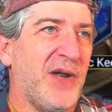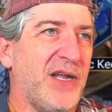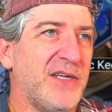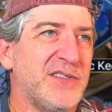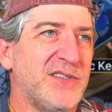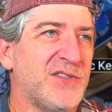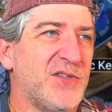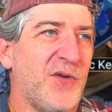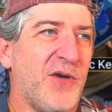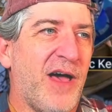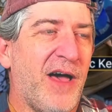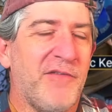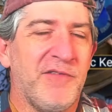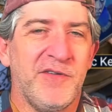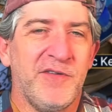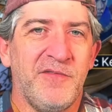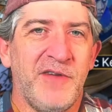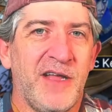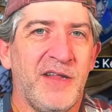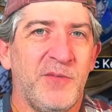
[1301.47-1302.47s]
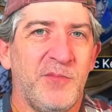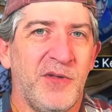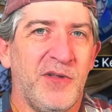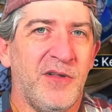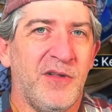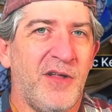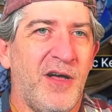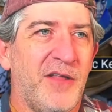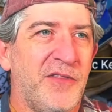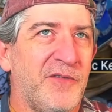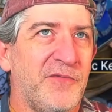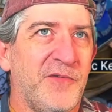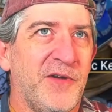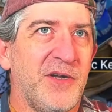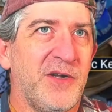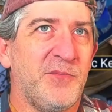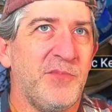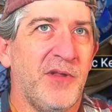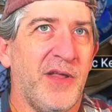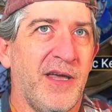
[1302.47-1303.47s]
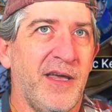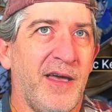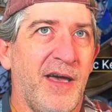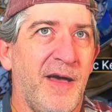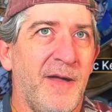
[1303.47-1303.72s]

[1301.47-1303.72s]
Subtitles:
just don't have it available on the free-to-play yet.